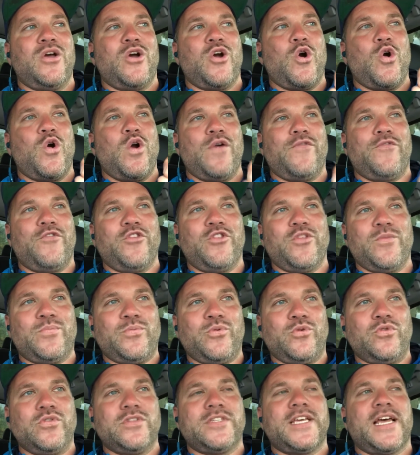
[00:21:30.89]
Or if you're the
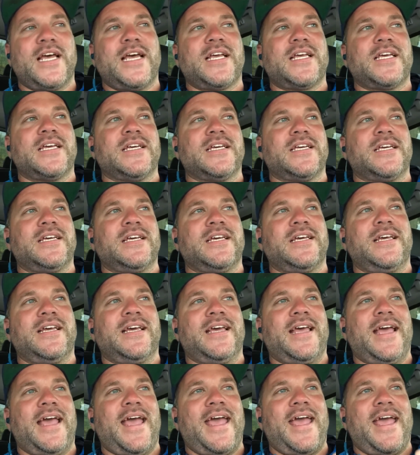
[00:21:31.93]
pool tech
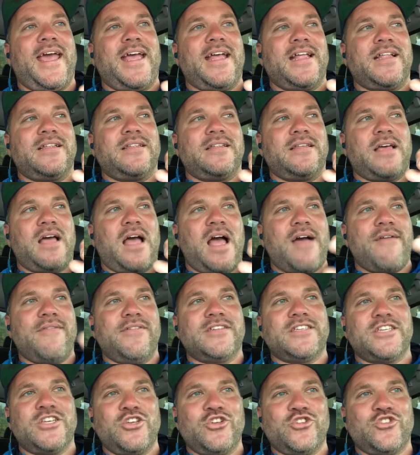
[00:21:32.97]
and
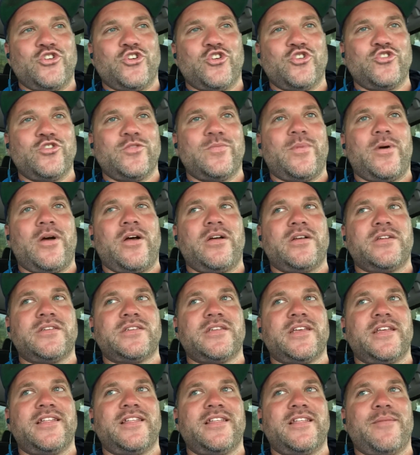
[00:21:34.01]
obviously you told your boss,
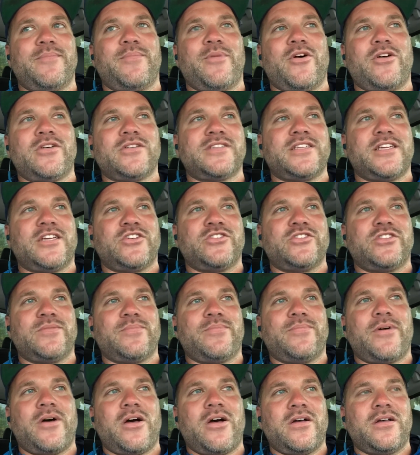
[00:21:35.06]
and then the boss tells the
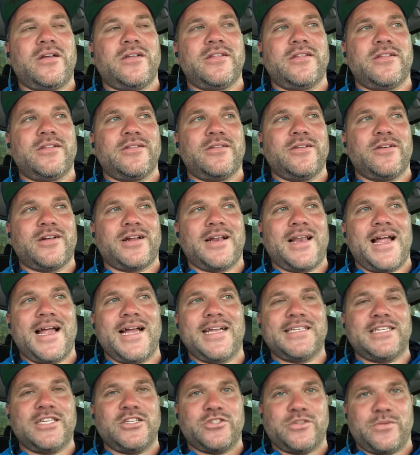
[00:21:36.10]

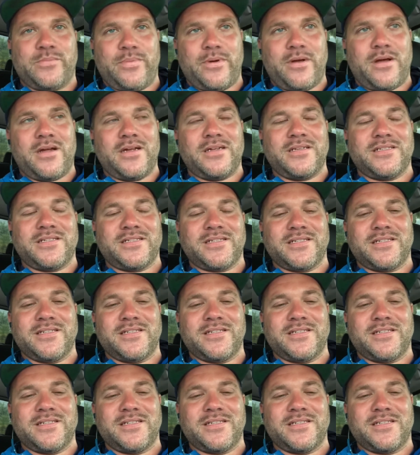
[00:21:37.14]
client tells the boss